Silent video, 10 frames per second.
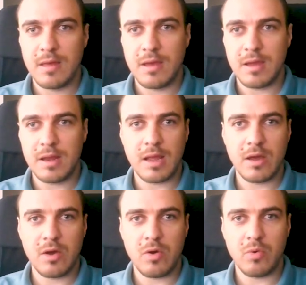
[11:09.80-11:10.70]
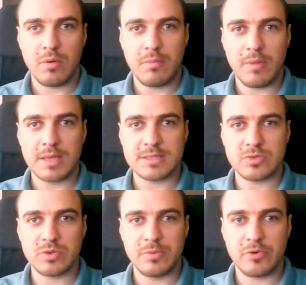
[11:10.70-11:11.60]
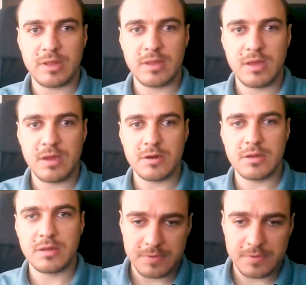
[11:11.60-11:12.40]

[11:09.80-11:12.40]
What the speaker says: And now my assets will be right here.